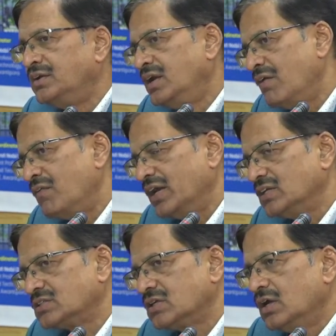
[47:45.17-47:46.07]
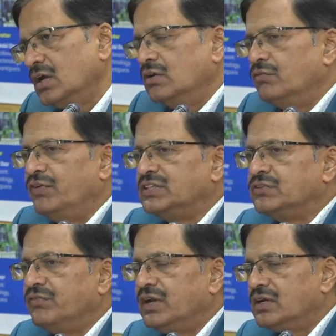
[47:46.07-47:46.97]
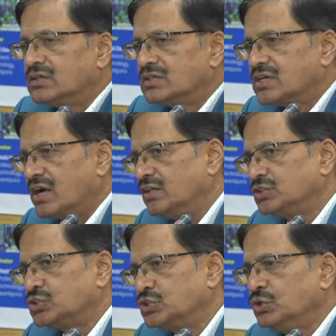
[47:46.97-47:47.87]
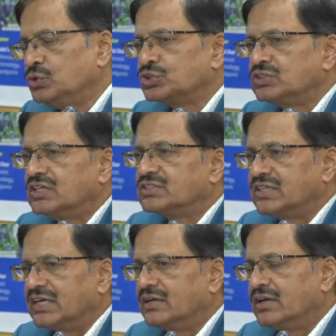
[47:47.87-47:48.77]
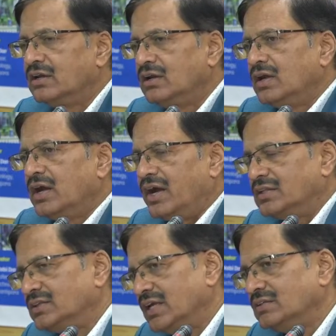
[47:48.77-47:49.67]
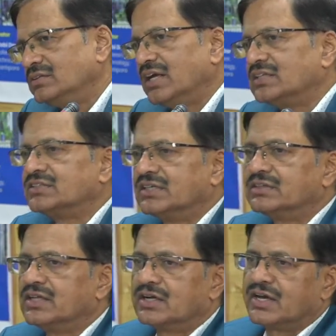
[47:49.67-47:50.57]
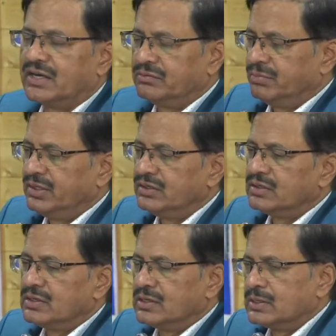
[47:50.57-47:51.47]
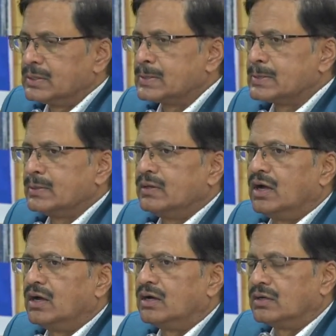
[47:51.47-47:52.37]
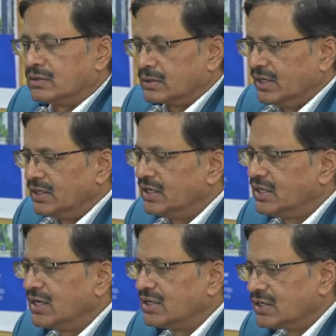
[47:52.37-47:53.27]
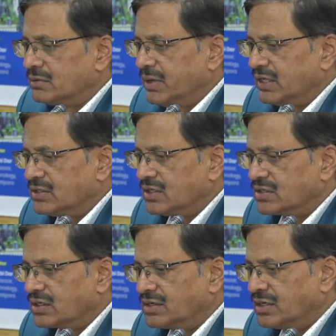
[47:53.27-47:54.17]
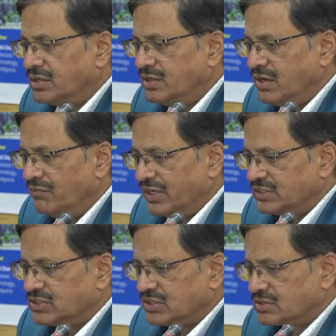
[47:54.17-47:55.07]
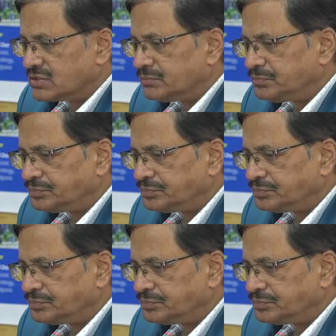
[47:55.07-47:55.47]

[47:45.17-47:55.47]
device which will transduce the signal, and then that signal can be indicated by the devices.